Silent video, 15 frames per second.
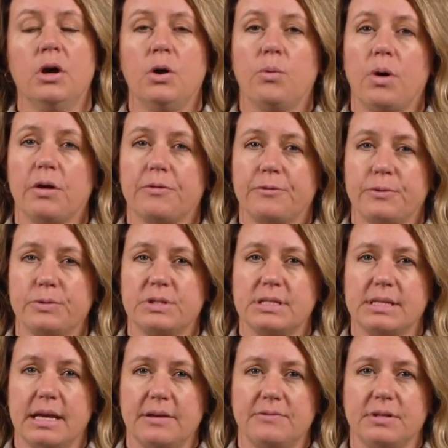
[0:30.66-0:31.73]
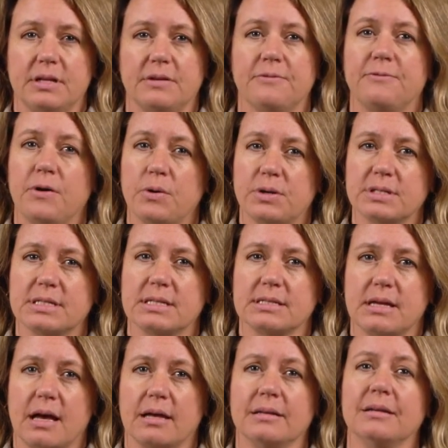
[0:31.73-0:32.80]
while food safety focuses
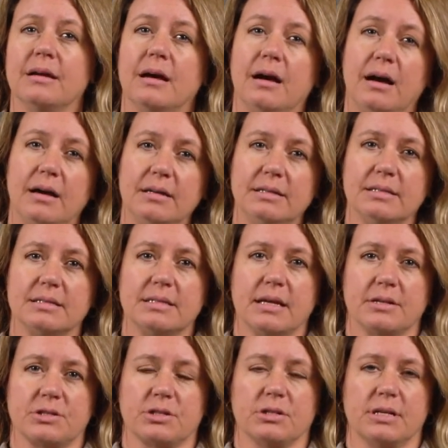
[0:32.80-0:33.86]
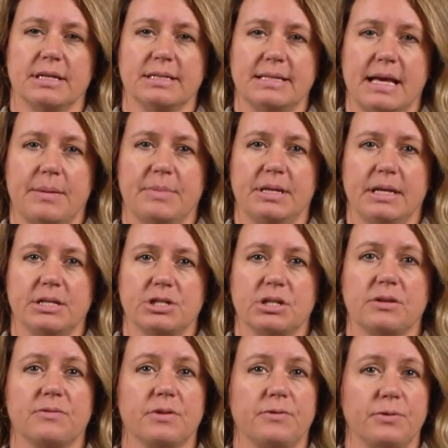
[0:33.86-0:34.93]
on unintentional contamination
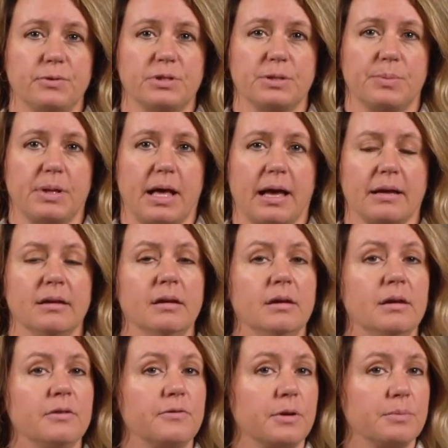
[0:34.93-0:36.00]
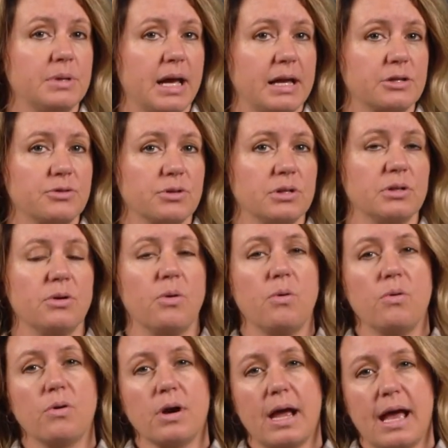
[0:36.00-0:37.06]
of the food supply from natural
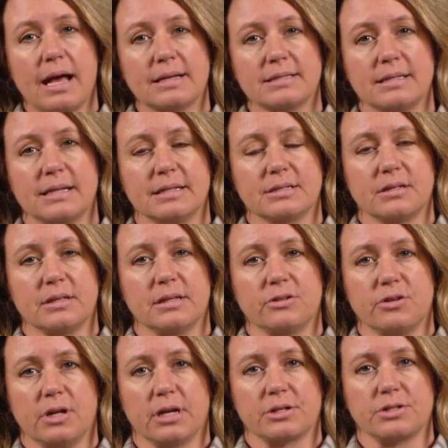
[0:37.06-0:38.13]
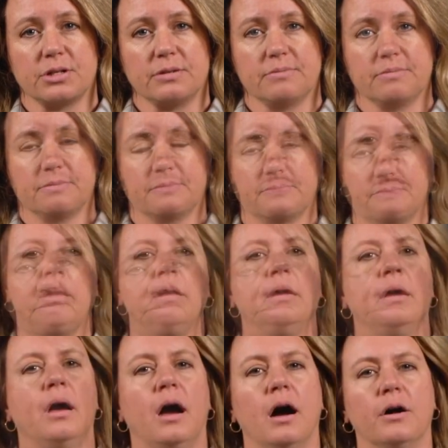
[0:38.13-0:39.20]
or accidental introduction.
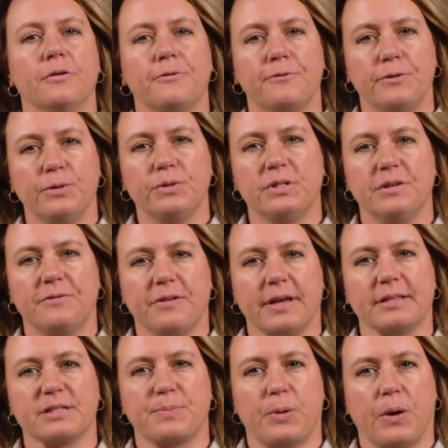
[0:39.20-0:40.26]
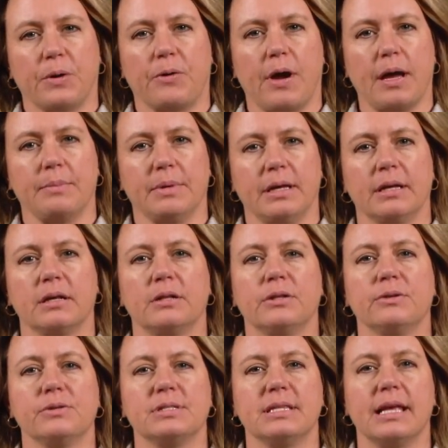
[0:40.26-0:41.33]
A food defense program
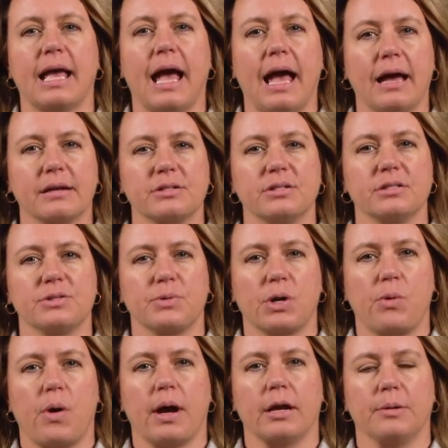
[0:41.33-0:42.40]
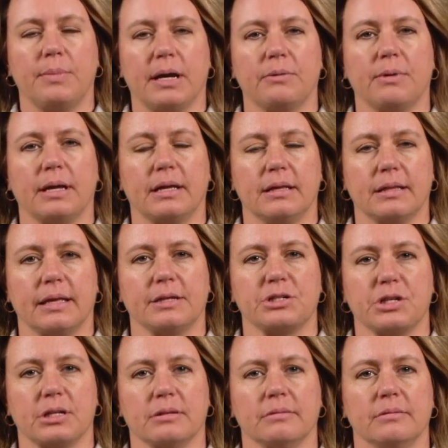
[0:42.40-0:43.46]
includes the actions required by
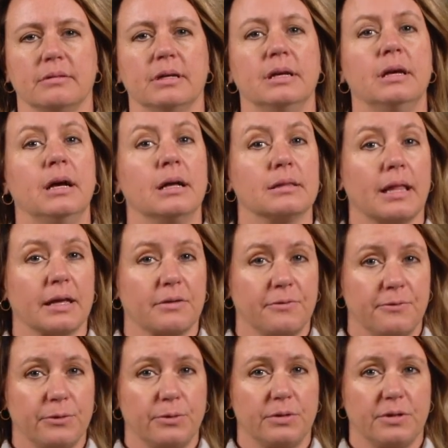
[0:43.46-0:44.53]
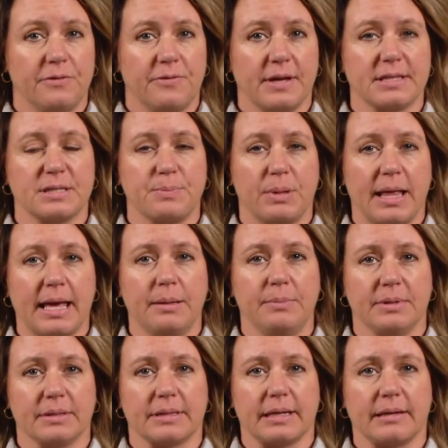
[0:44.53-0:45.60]
regulation, like food defense plan
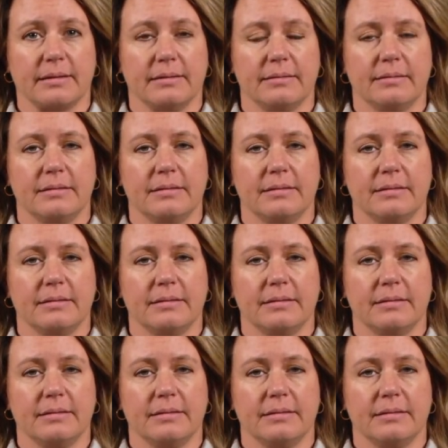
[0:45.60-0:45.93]
building,